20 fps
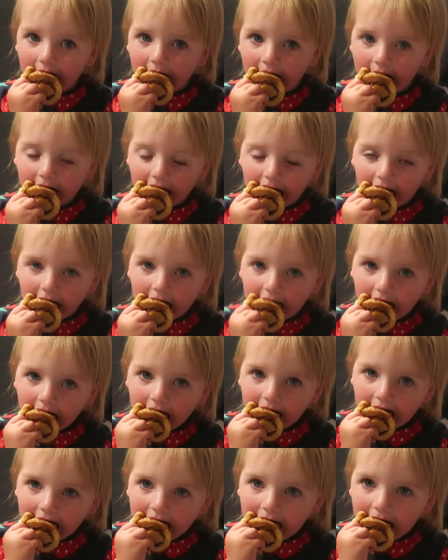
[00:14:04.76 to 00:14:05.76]

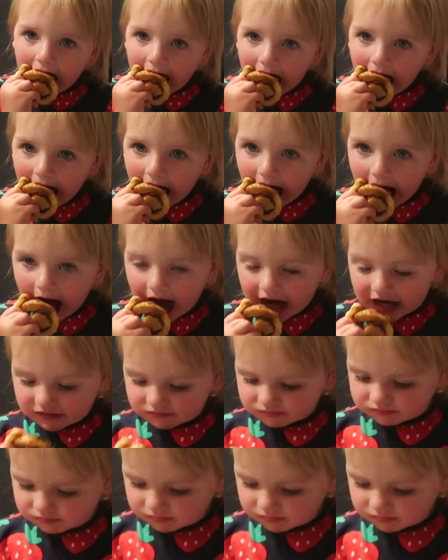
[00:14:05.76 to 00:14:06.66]
(no one is talking)